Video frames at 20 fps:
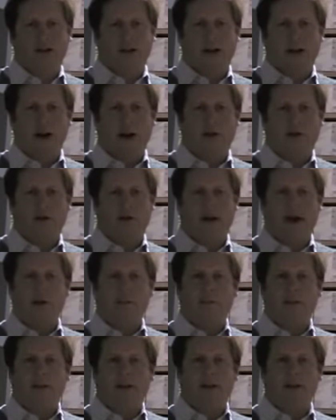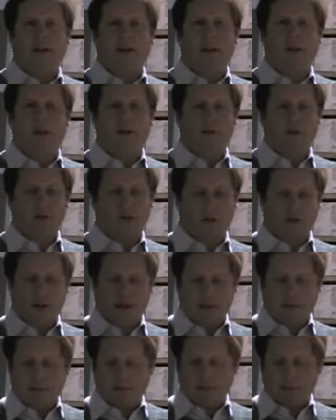Now, Appalachia, which a
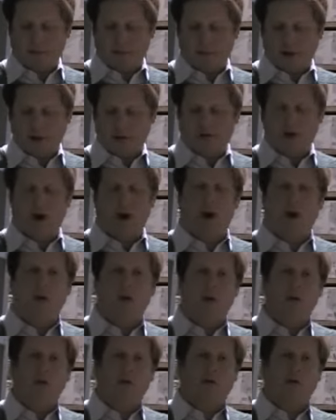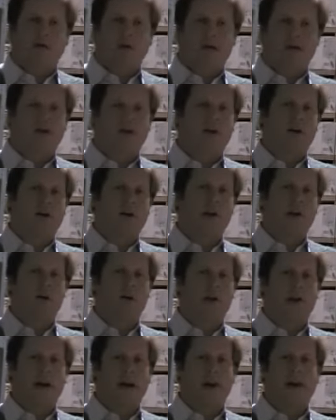lot of people don't know, runs all the
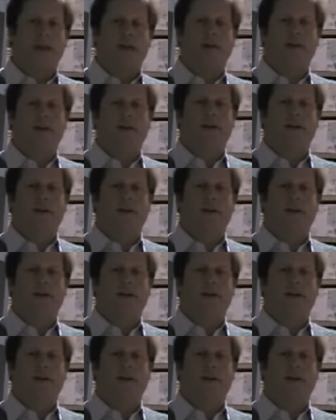way